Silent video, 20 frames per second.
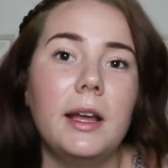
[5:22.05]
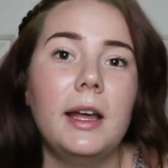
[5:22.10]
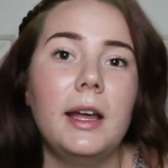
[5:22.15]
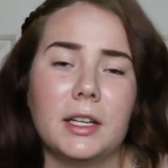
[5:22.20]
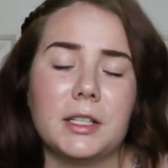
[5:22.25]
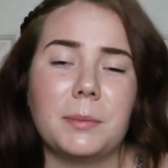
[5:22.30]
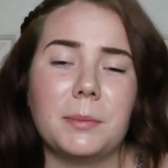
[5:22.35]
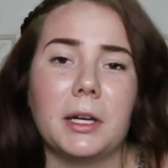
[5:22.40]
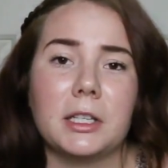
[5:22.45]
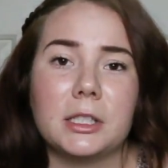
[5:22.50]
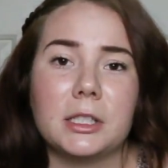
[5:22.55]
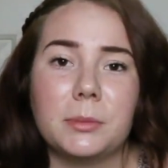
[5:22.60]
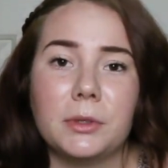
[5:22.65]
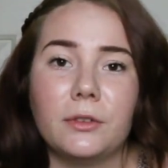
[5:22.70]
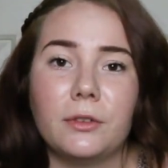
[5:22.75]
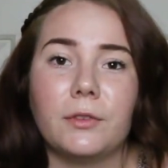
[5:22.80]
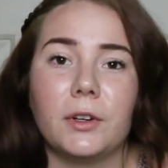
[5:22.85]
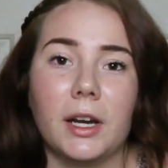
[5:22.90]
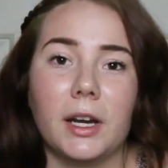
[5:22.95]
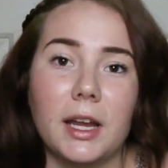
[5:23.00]
It's possible
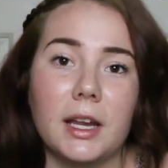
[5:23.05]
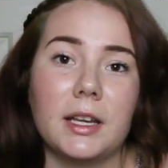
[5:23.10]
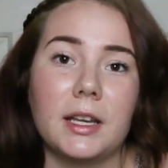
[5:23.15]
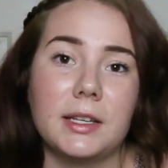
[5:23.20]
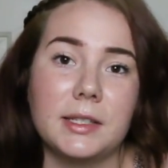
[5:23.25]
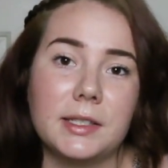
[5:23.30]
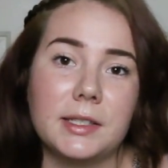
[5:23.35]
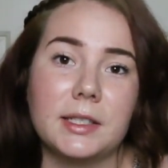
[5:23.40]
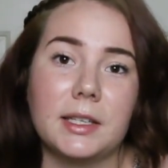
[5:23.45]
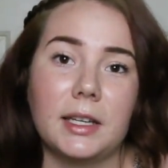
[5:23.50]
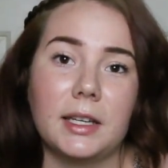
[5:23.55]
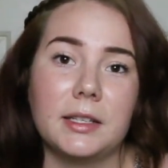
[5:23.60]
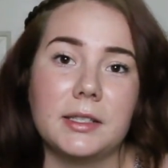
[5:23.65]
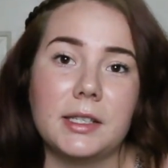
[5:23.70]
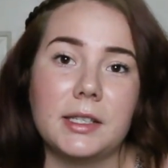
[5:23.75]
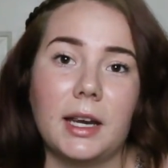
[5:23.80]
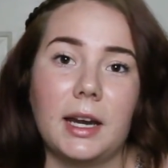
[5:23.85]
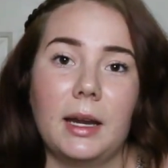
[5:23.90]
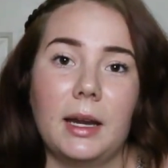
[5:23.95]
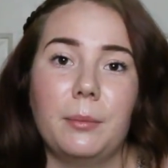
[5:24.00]
for any skin
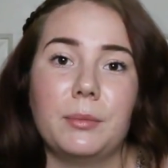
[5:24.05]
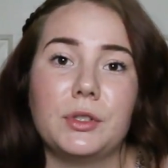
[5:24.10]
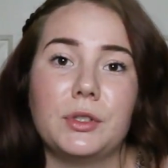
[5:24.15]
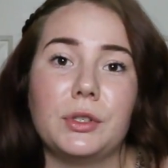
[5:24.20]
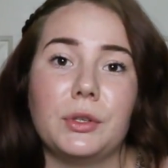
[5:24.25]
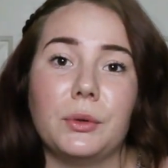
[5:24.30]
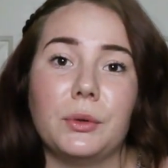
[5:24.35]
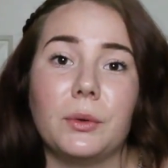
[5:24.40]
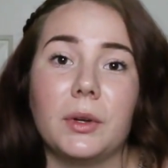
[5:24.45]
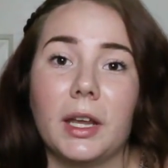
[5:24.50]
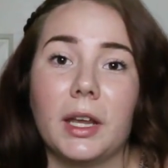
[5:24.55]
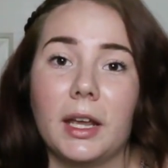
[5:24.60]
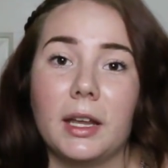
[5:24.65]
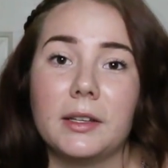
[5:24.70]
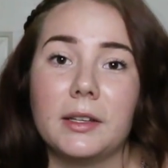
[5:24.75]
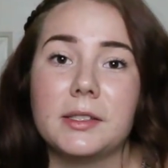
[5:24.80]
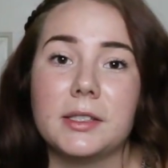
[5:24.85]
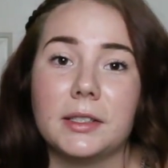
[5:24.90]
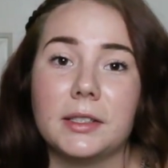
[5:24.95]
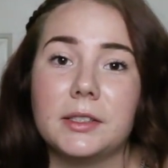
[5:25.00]
type to
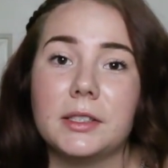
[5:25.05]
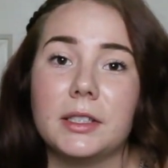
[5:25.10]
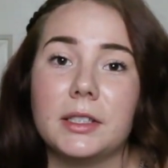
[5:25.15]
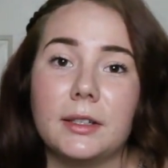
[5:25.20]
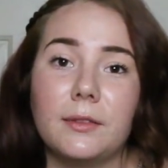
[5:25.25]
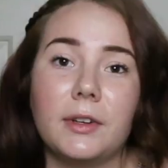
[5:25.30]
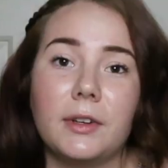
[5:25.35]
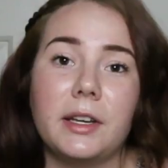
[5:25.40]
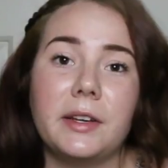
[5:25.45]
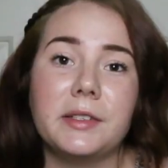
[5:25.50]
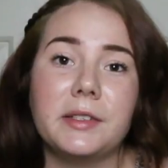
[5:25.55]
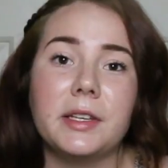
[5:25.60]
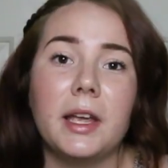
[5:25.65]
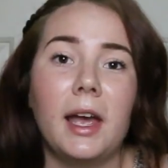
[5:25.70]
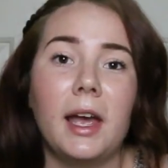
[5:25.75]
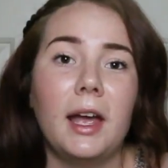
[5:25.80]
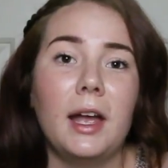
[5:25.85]
get sensitivities,